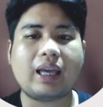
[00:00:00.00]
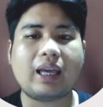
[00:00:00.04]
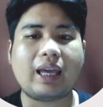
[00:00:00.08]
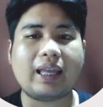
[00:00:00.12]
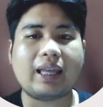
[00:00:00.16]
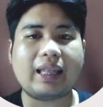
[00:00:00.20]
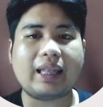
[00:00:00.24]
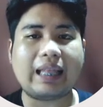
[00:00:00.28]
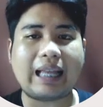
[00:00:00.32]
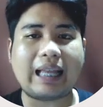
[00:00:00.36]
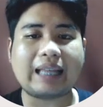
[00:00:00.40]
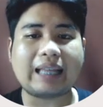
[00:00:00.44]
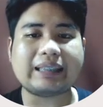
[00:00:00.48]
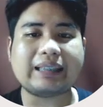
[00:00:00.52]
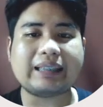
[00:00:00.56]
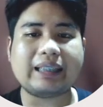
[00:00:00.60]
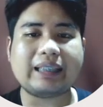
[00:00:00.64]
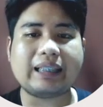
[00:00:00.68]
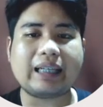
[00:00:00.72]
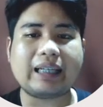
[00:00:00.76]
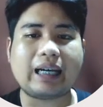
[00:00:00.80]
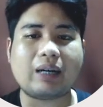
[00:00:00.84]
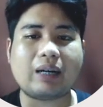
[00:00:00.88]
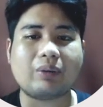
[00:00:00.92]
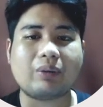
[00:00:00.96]
And
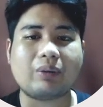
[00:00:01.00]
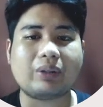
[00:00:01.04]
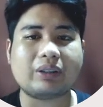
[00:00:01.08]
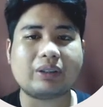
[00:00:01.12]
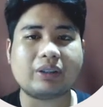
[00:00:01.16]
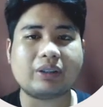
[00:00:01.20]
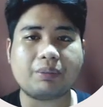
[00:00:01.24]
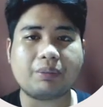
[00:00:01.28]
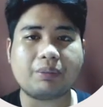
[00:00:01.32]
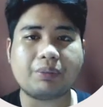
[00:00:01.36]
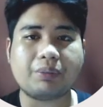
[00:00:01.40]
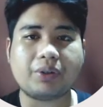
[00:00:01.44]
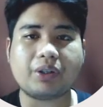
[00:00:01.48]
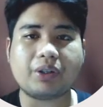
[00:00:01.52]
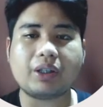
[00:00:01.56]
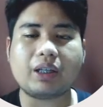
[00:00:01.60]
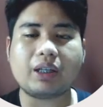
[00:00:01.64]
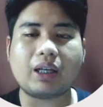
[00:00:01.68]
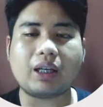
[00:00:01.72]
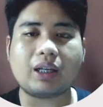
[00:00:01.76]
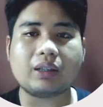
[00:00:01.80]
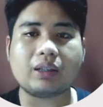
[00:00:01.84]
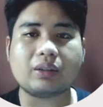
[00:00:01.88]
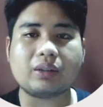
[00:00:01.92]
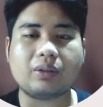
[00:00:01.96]
lastly, our
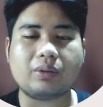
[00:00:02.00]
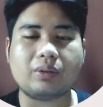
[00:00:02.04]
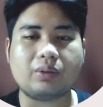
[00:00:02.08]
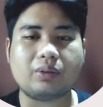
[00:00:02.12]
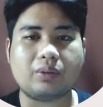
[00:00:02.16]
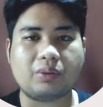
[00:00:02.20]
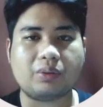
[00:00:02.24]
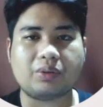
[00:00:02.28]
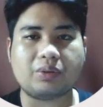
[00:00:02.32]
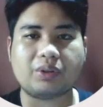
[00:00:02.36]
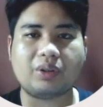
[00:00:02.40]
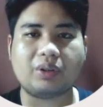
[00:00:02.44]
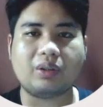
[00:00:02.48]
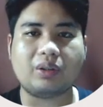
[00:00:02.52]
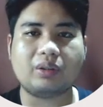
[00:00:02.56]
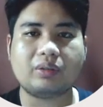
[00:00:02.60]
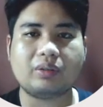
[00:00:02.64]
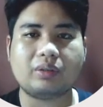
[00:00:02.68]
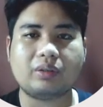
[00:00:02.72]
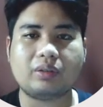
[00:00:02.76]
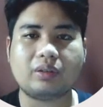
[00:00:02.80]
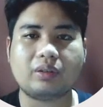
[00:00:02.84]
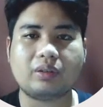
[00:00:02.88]
summary and conclusion.